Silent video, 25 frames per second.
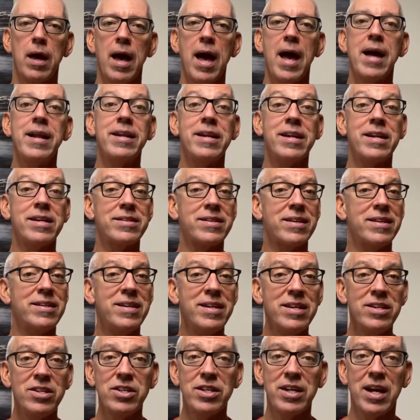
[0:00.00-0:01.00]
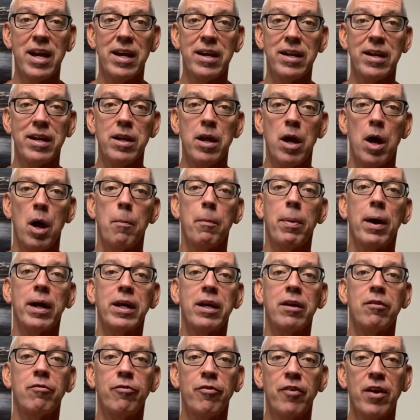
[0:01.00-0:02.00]
And it is initiated by
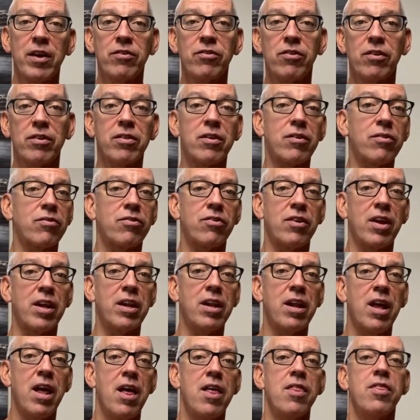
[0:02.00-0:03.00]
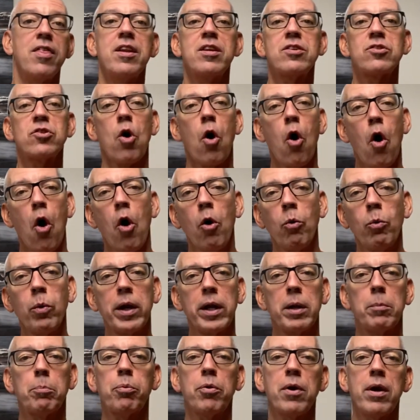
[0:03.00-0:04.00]
confessing the sin that is
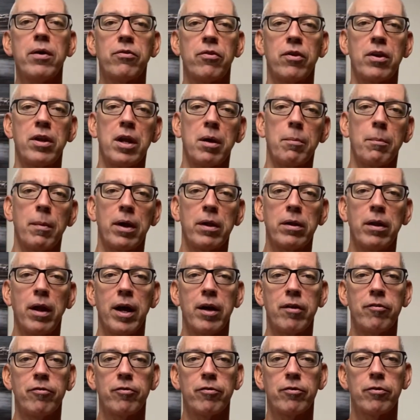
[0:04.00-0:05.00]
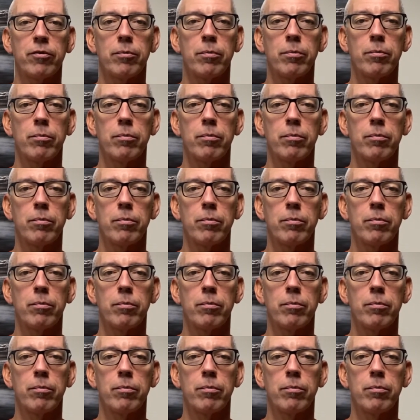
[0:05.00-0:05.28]
already present in my life.